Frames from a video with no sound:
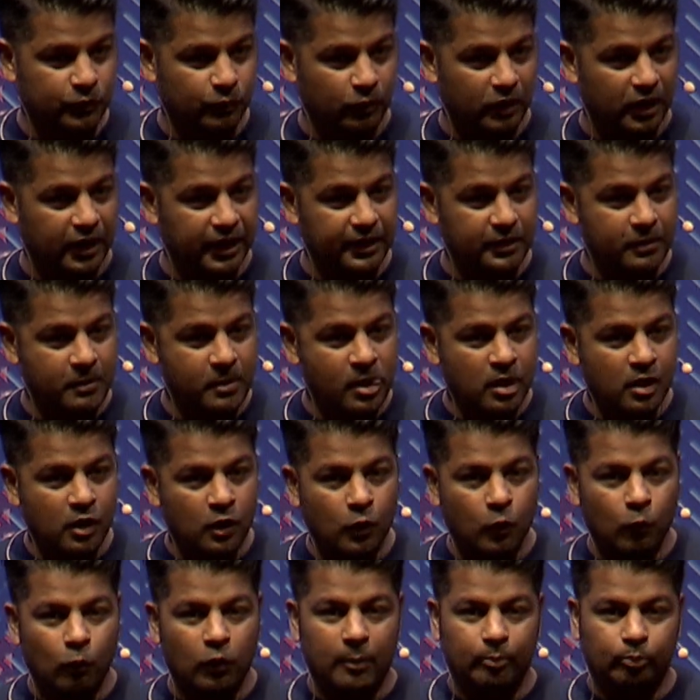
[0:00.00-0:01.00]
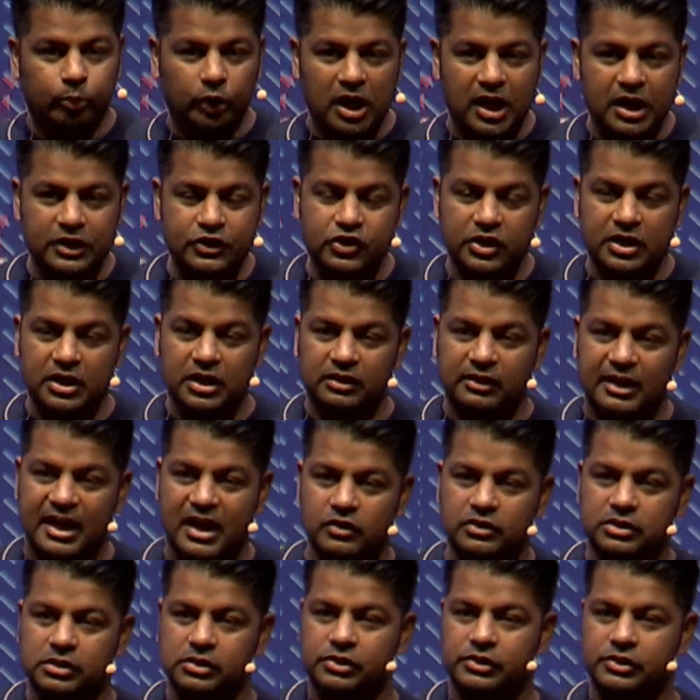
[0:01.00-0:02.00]
right? What blockchain
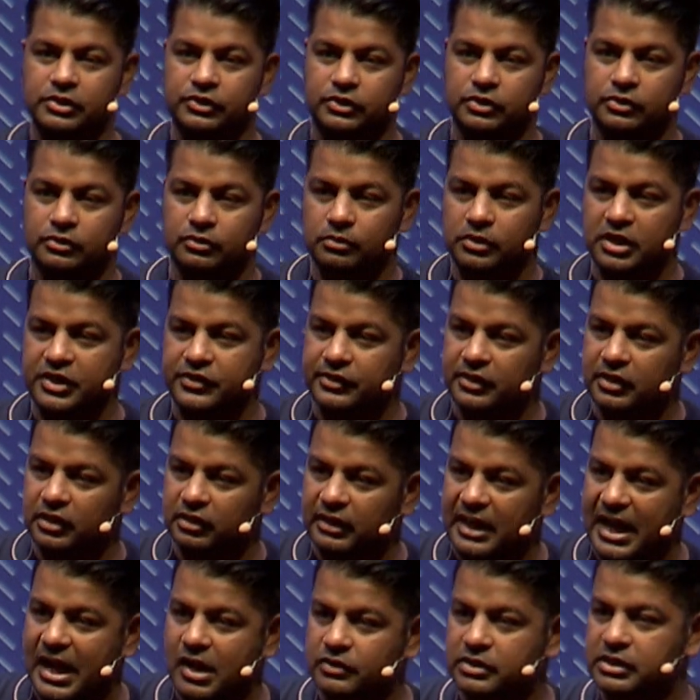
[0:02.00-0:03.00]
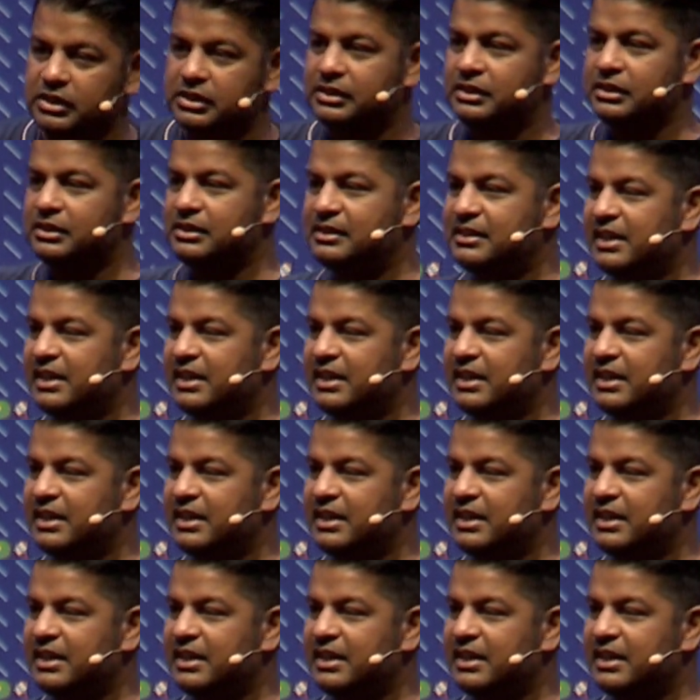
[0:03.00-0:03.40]
allows us to do is it allows us to